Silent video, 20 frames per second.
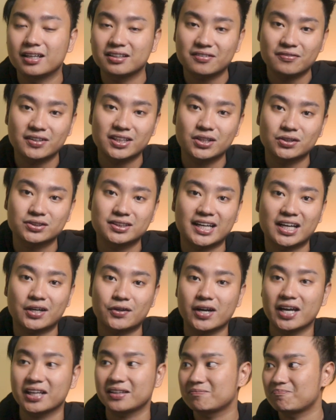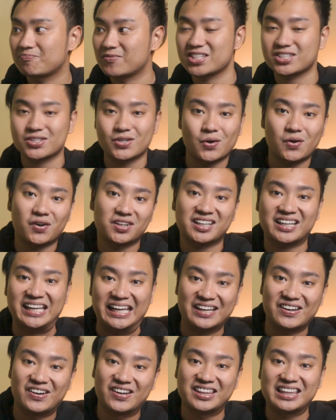the other videos that I create, just go and
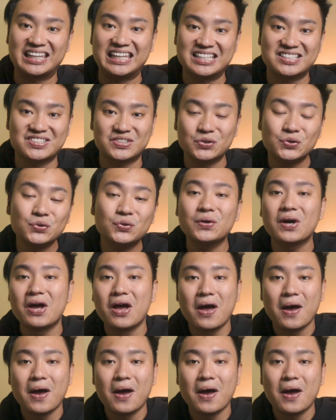click on these two.